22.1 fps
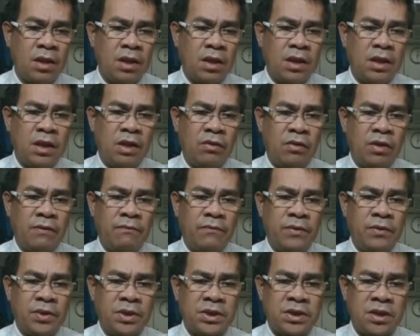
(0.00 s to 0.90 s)
Now, if
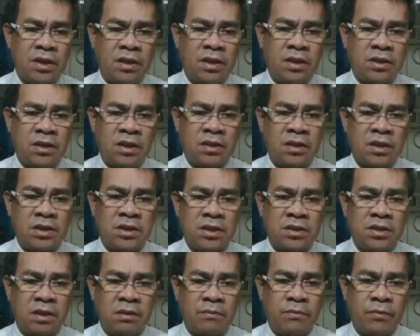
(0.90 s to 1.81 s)
you start at a
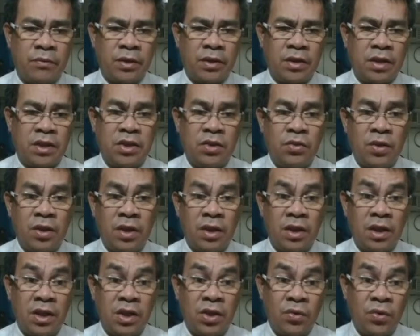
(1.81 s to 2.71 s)
certain point and
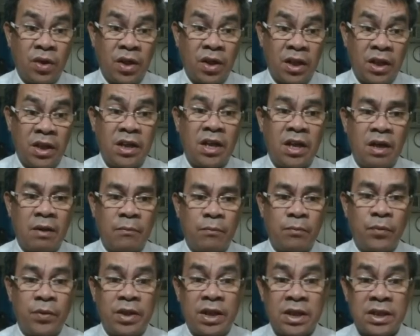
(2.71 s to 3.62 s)
you end
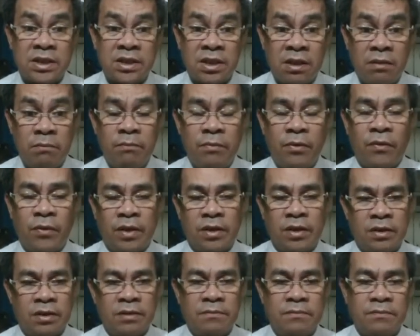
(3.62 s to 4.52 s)
up with the same
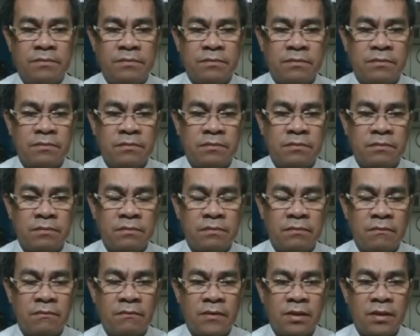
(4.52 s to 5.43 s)
point,
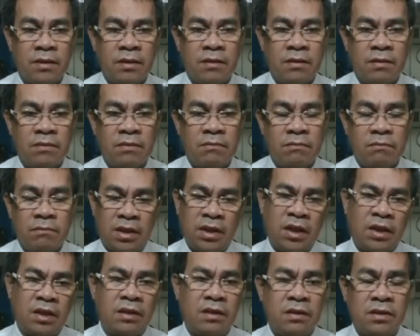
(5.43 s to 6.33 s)

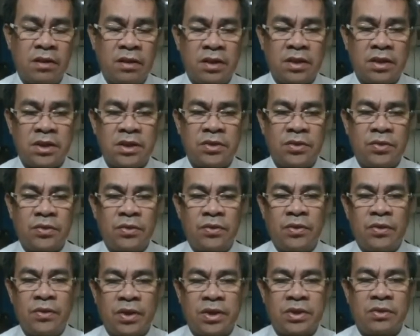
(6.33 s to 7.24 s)
meaning there is
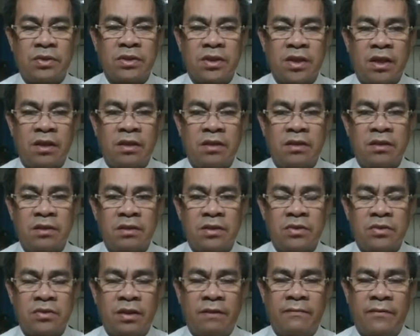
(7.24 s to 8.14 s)
no resultant.
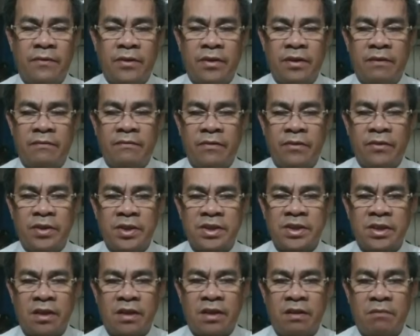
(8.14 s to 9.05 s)
So therefore, the
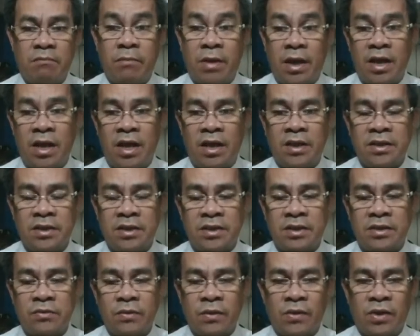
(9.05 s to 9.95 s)
forces are
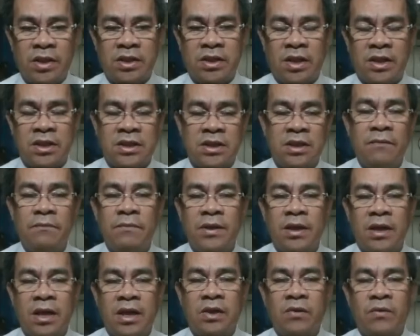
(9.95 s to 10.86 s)
balanced. We call it as
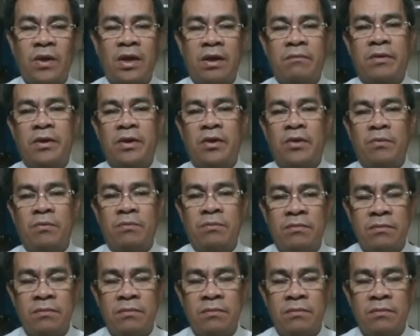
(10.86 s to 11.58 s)
equilibrium.